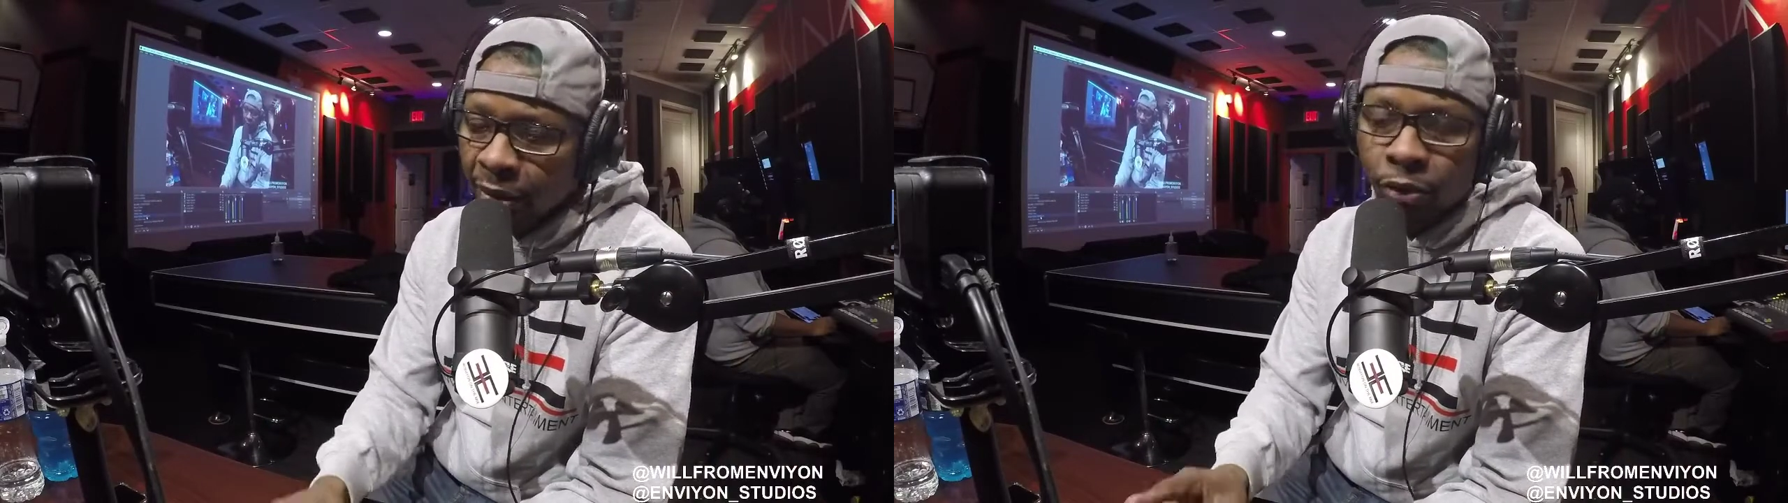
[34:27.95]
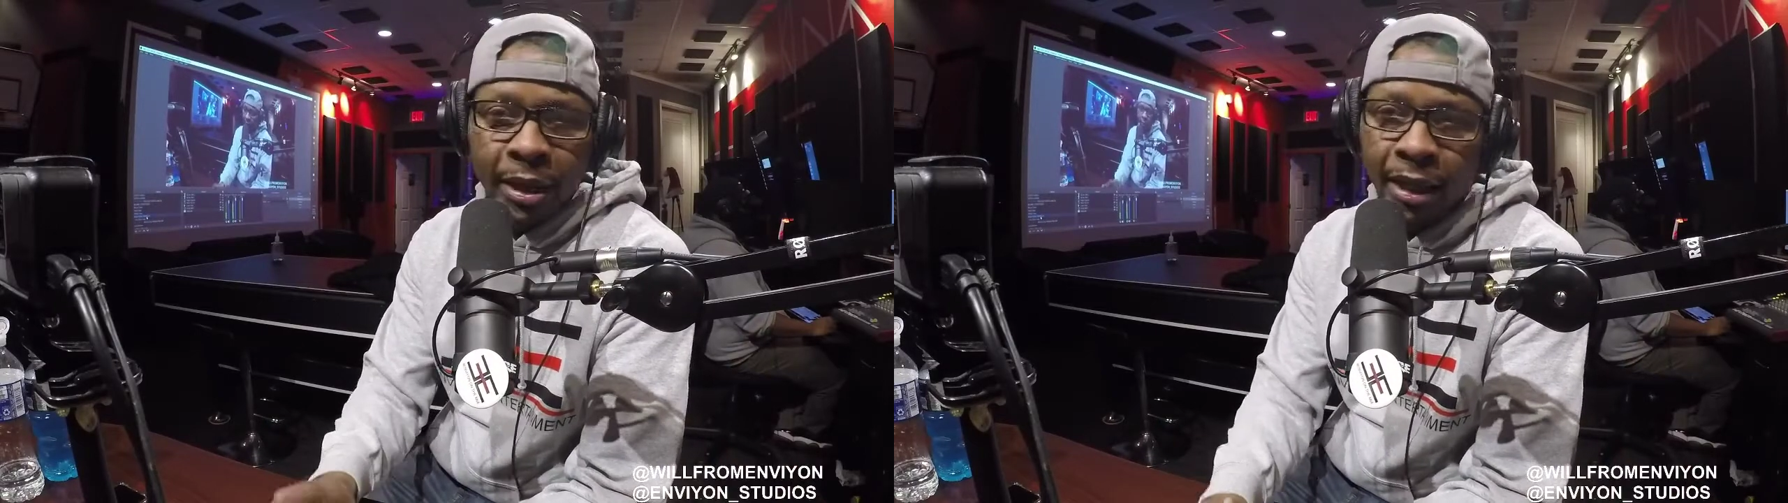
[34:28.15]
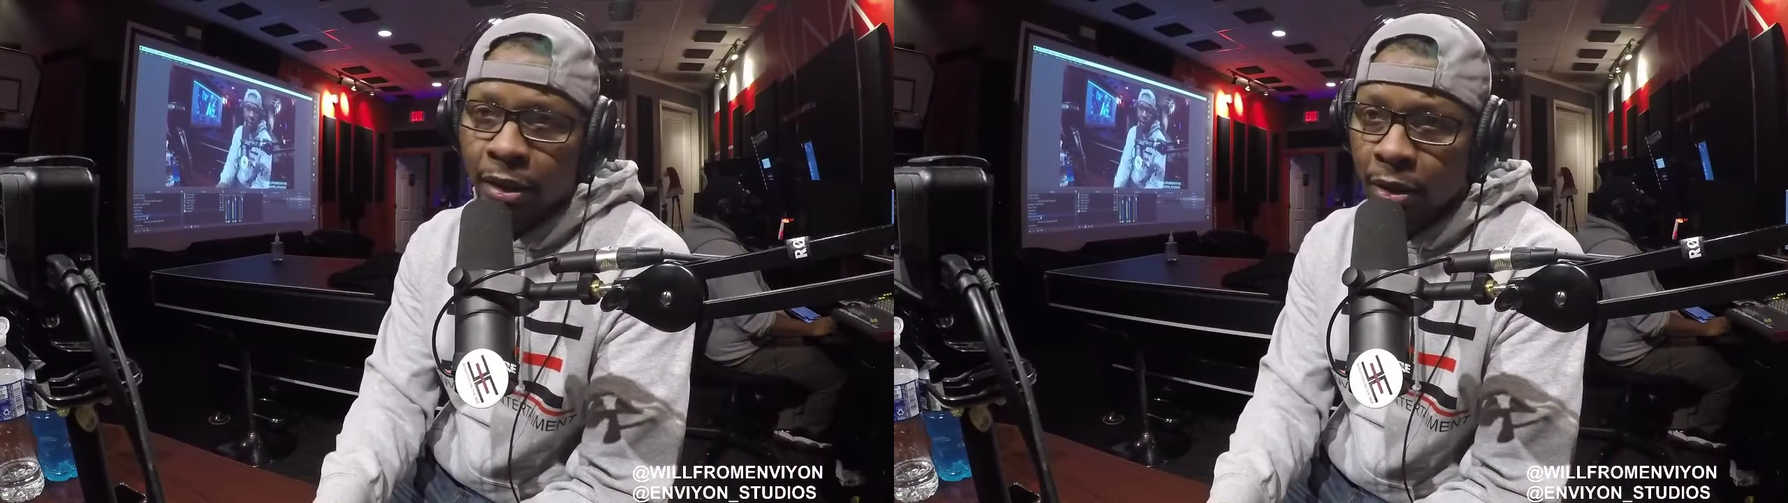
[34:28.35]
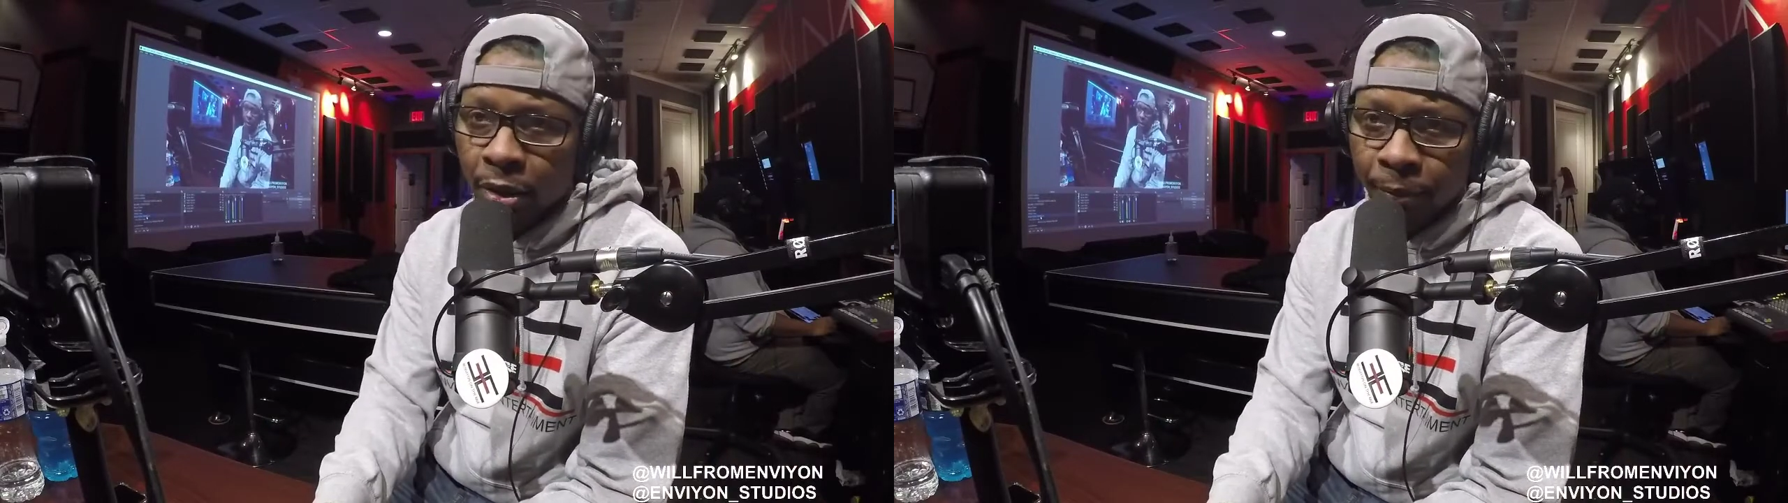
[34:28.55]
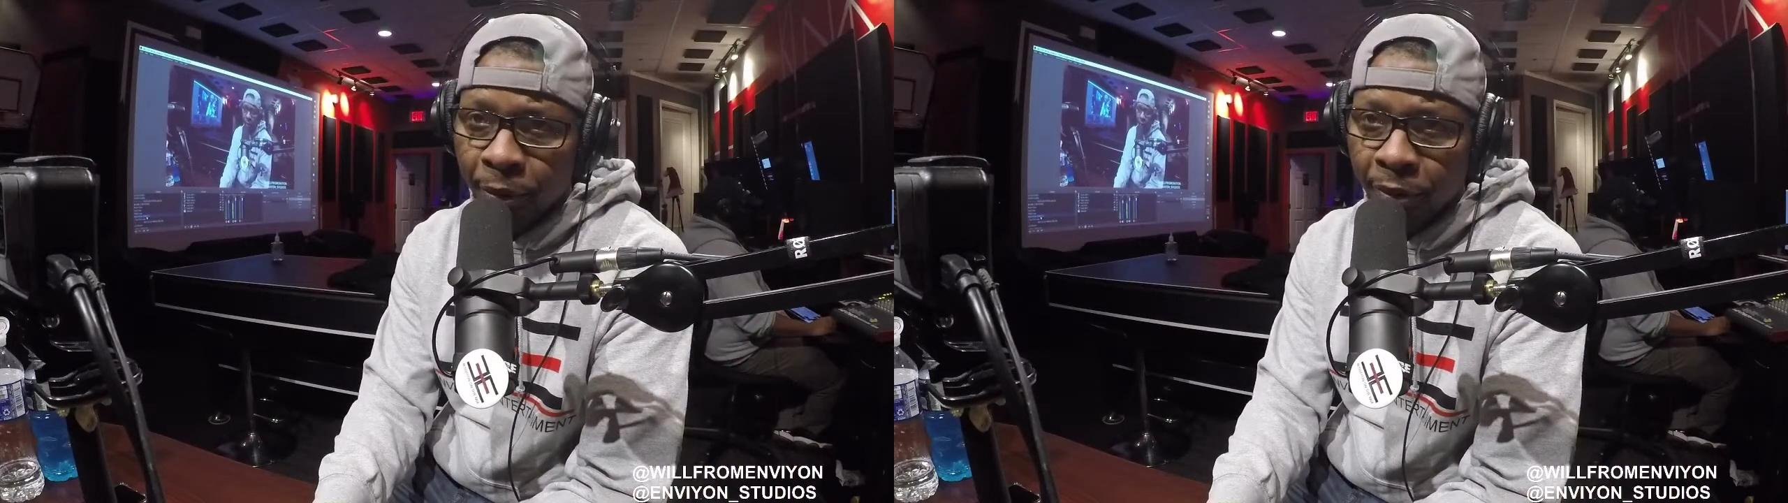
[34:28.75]
you got a little
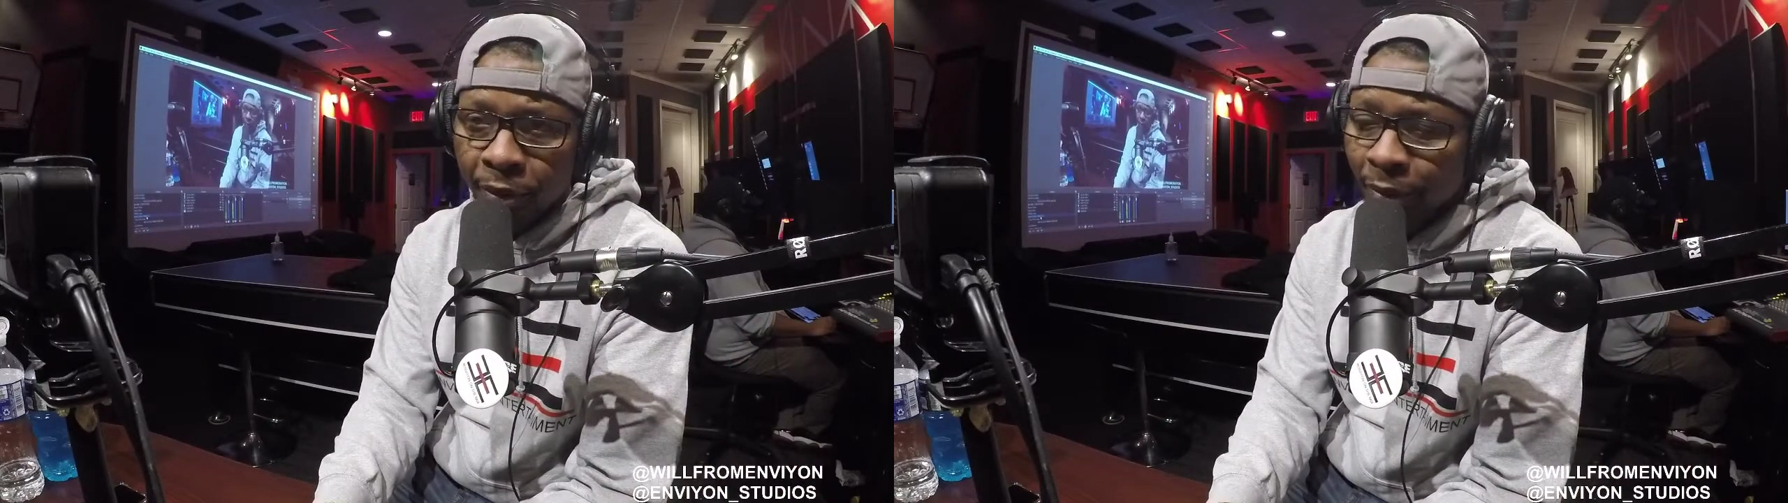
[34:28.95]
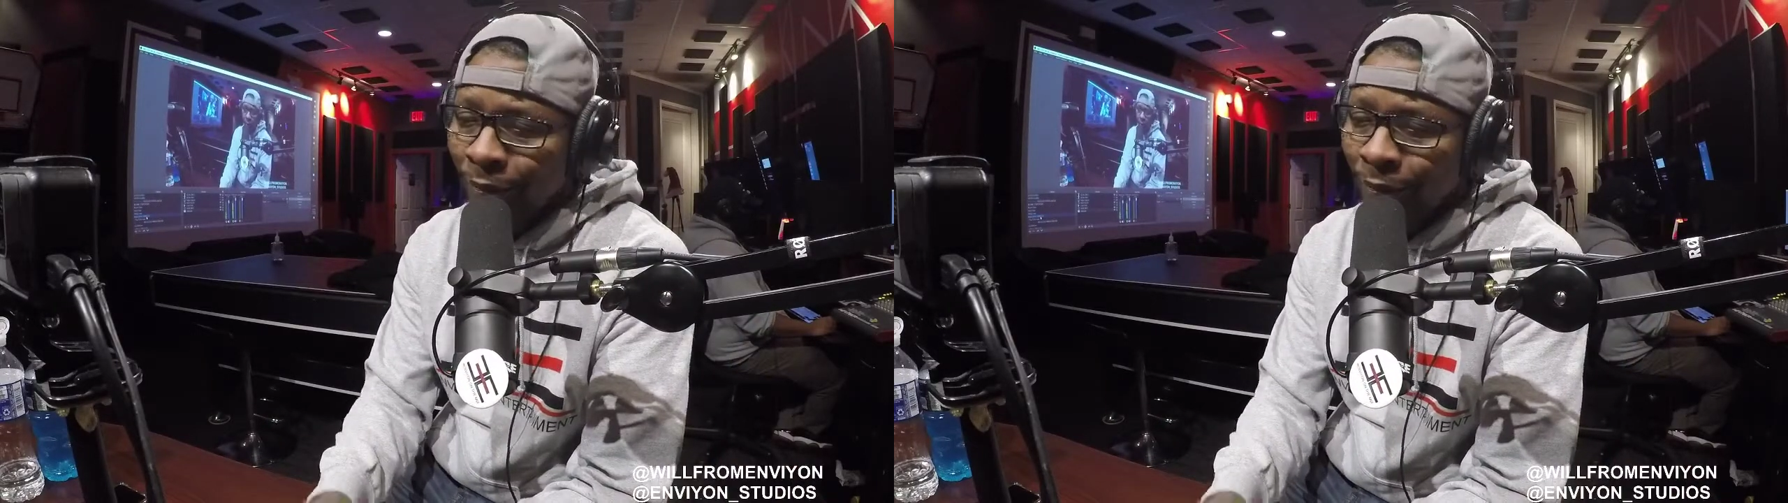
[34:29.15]
computer.